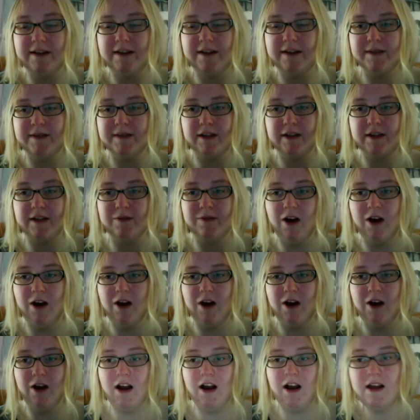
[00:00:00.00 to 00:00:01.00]
it was a good
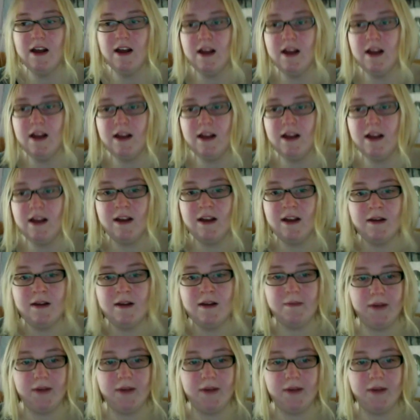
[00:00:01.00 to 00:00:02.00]
Raw.
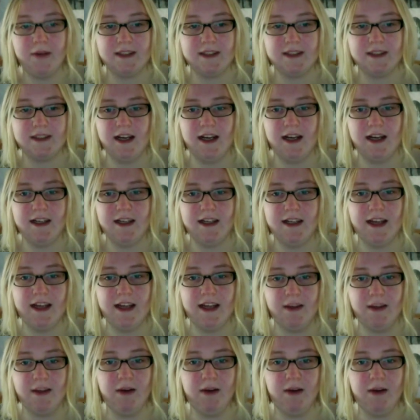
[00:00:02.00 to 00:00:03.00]
But, yeah,
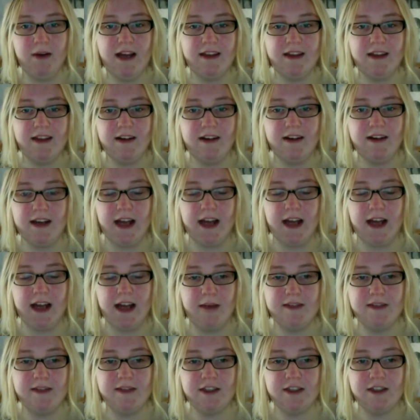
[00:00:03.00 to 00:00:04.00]
they were not there tonight. I
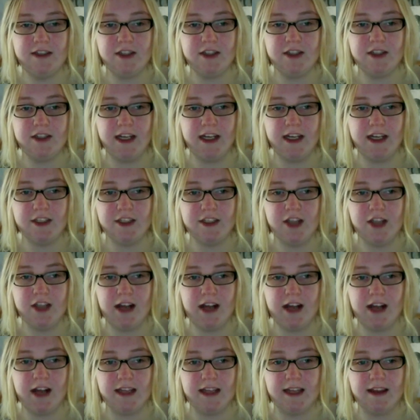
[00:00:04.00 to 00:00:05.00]
was actually kind of shocked
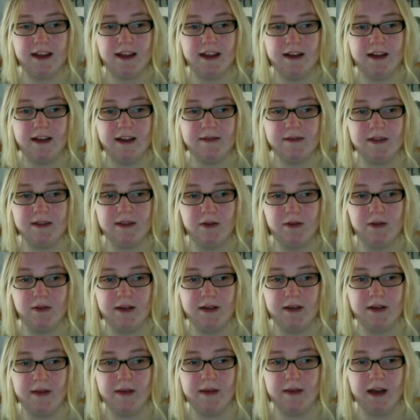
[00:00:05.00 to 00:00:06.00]
because I thought it was going
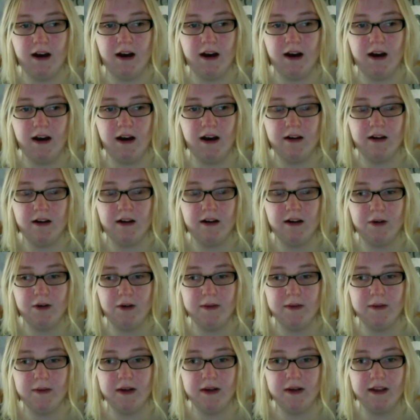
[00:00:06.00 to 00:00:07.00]
to be
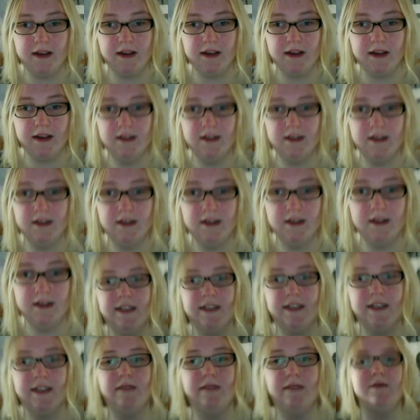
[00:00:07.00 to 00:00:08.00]
Roman and
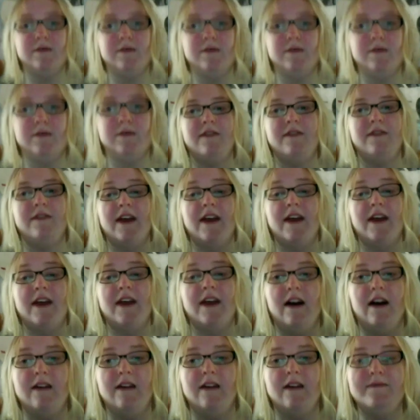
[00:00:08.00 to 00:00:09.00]
Dean were supposed to fight.
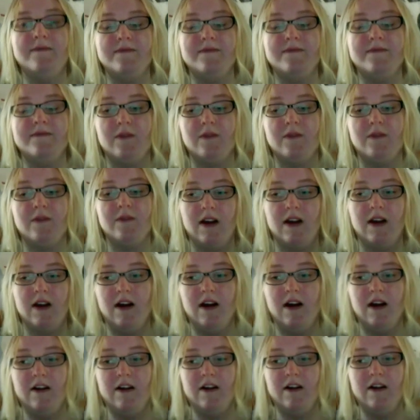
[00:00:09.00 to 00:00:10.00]
We're going to
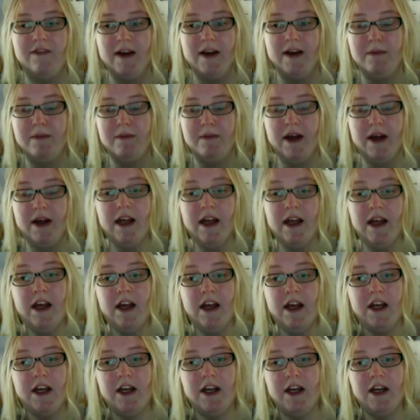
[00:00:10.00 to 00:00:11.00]
all fight. But
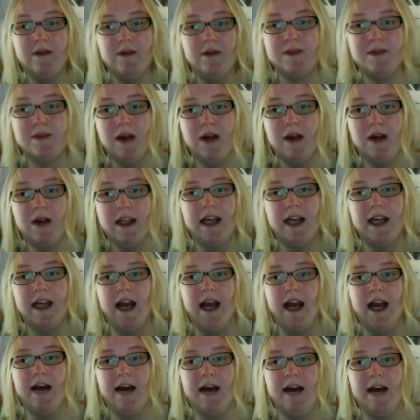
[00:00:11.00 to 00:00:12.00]
you know what's probably going to
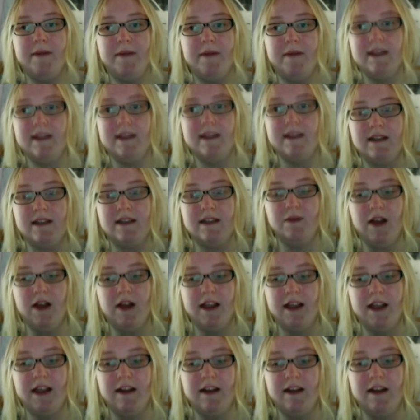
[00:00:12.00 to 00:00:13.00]
happen is they're
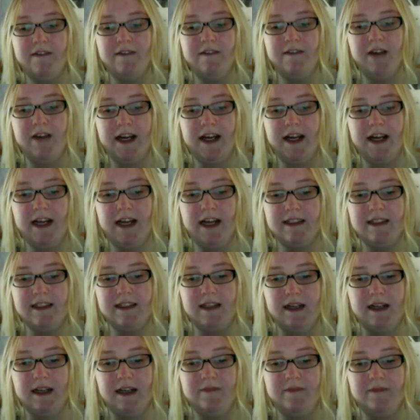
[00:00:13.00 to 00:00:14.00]
probably going to fight at
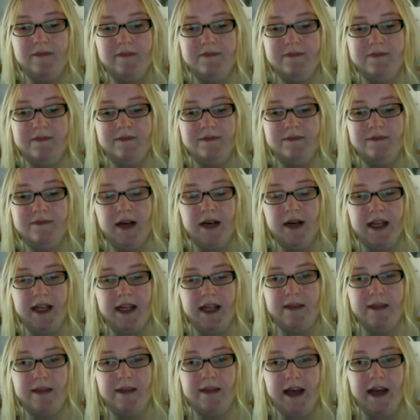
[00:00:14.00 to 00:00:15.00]
Money
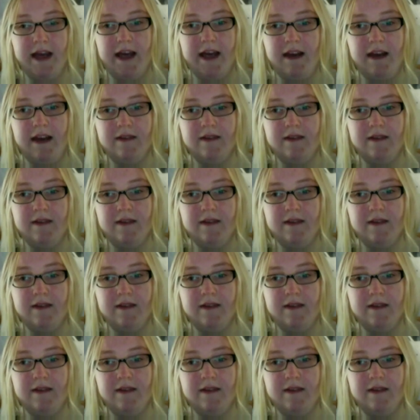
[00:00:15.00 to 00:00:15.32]
in the Bank